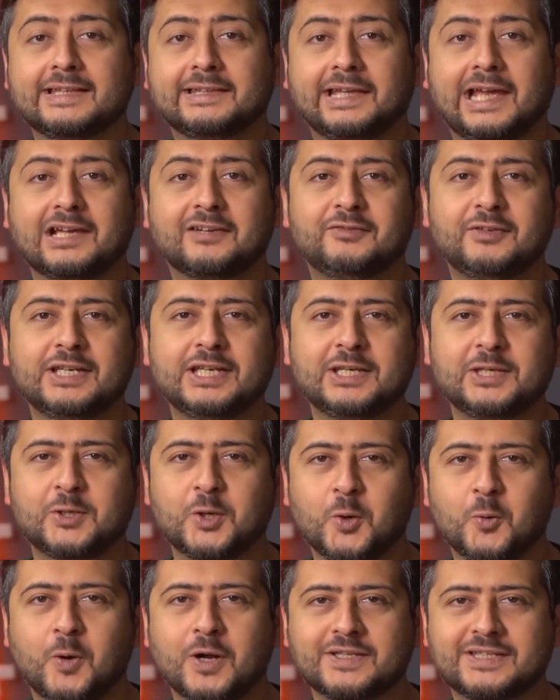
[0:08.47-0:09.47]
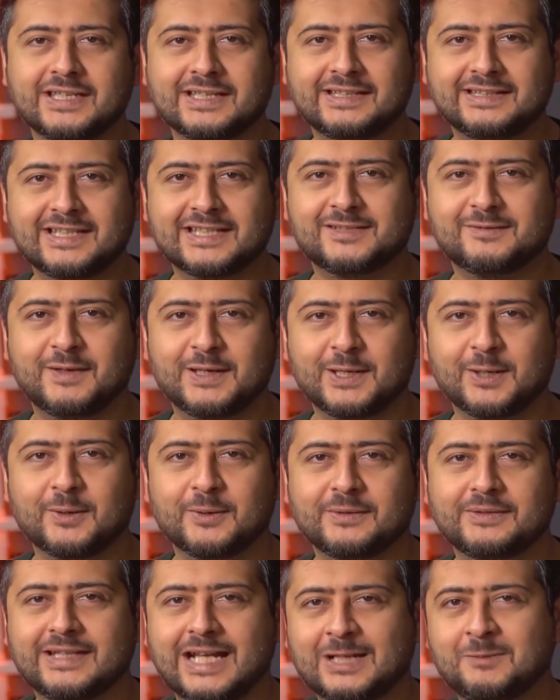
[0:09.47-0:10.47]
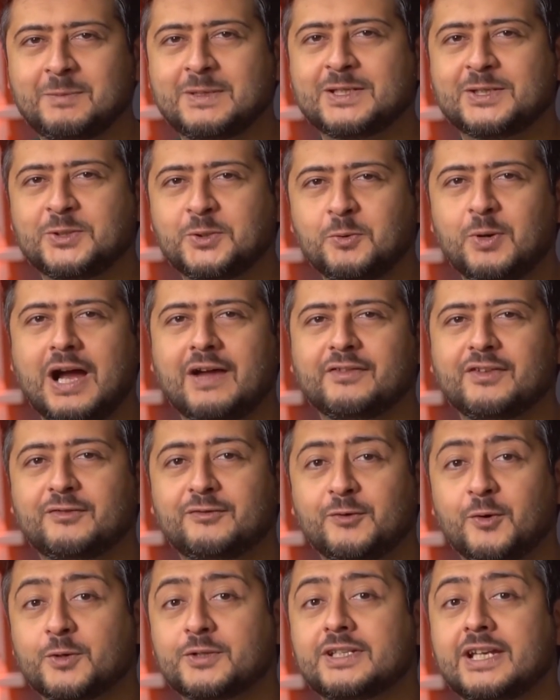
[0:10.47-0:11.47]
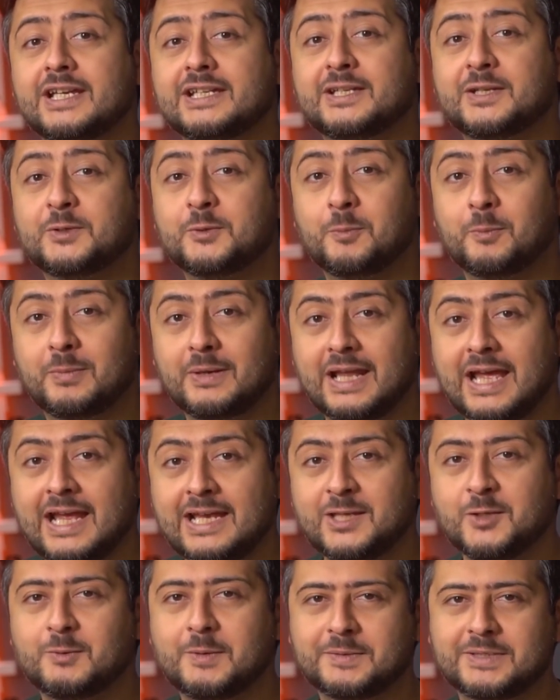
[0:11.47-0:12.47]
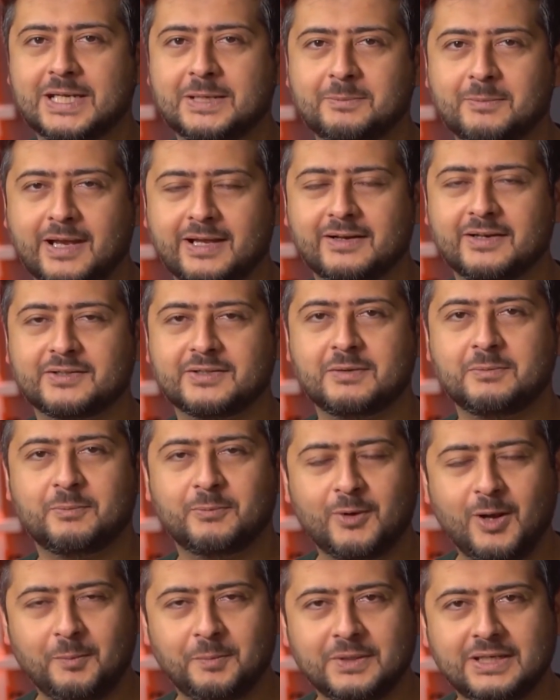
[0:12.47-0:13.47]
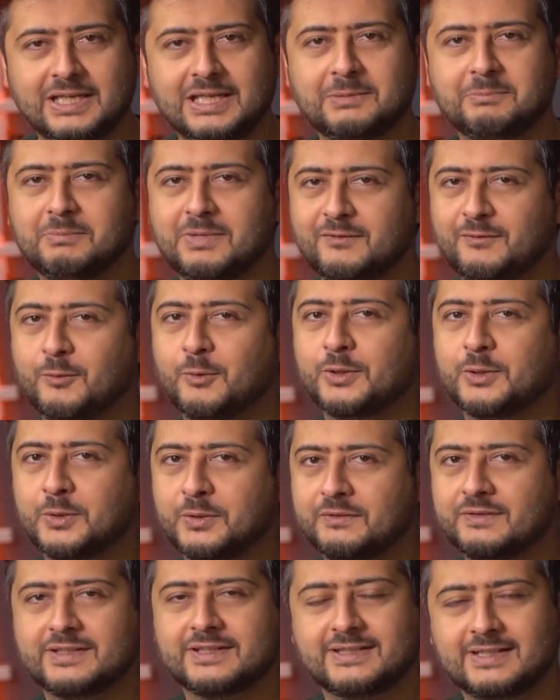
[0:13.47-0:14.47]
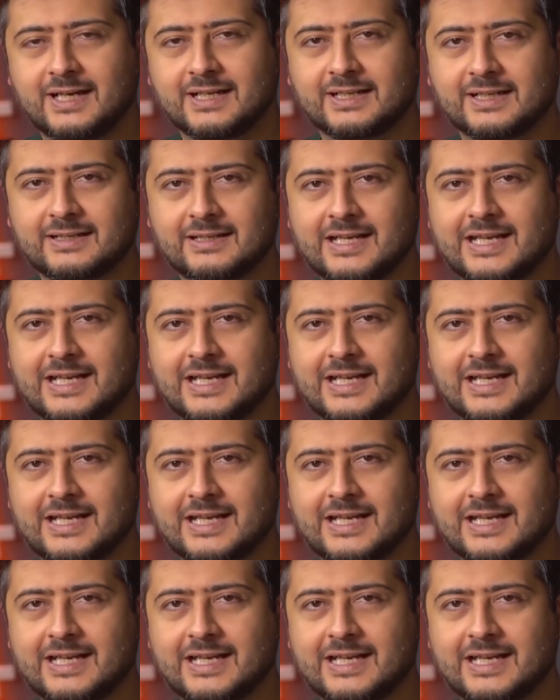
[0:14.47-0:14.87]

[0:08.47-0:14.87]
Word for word: Thankfully, you're watching this video. That means you have the foresight to plan your website migration properly before you even start it.